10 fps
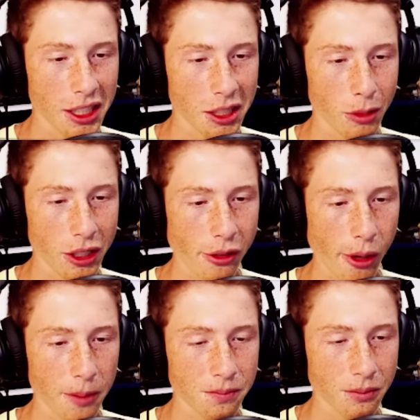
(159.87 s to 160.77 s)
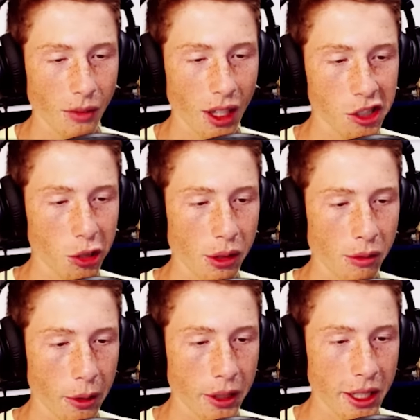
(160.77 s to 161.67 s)
but I just want to show
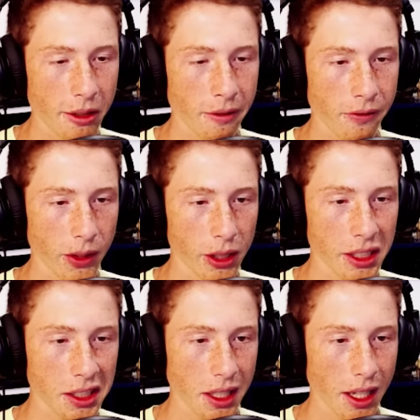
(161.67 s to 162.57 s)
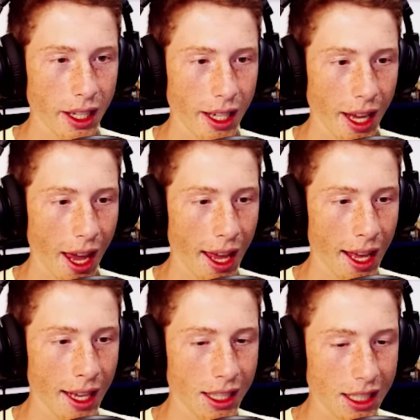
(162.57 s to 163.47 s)
you around here first.
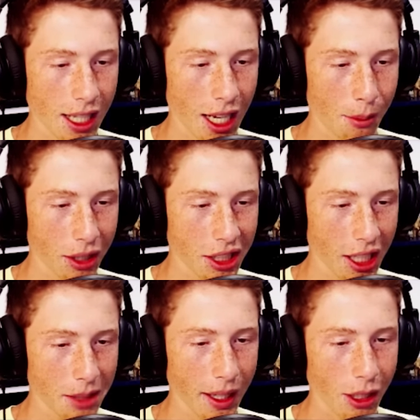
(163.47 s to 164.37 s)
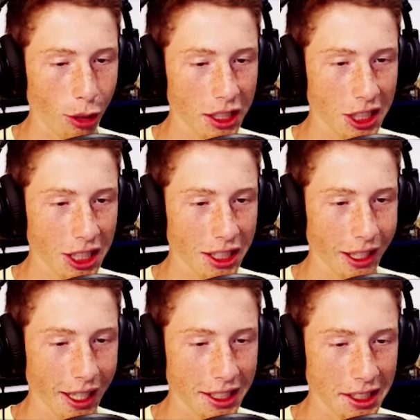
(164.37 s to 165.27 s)
And as you guys might notice, there's
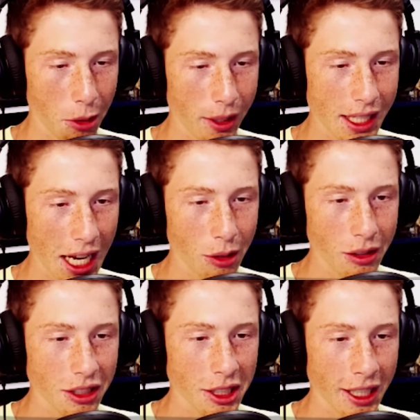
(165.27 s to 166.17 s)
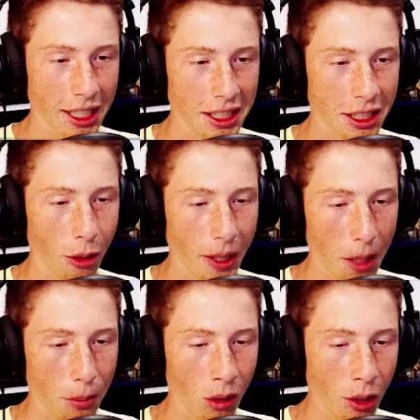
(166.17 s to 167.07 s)
staircases going down and there's staircases
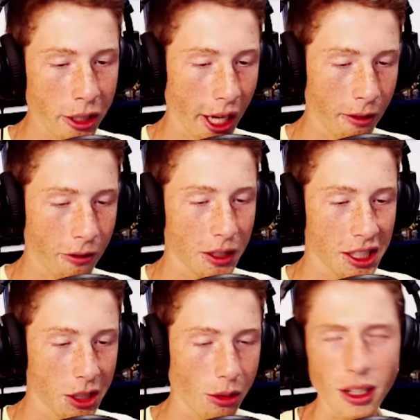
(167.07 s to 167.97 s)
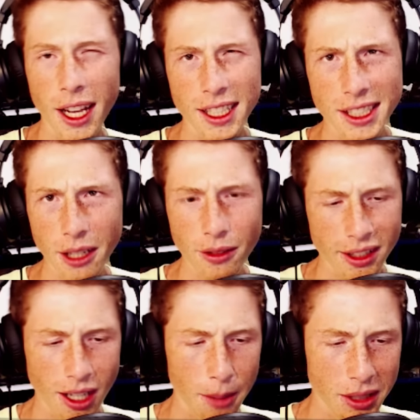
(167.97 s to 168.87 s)
going up. I'll go down first so I can save
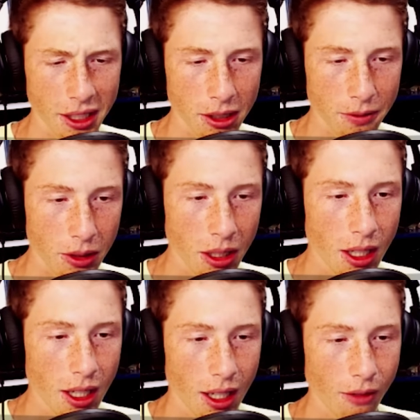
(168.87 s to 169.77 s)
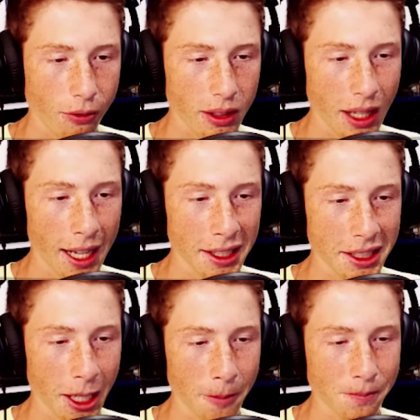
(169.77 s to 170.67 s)
like the upstairs for
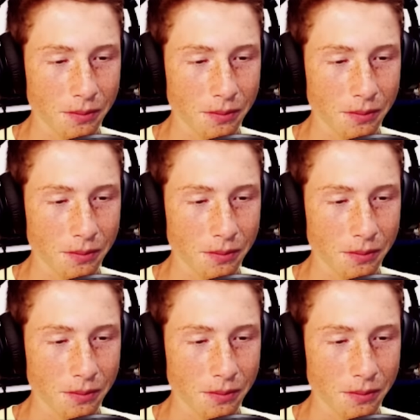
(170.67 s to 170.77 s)
last.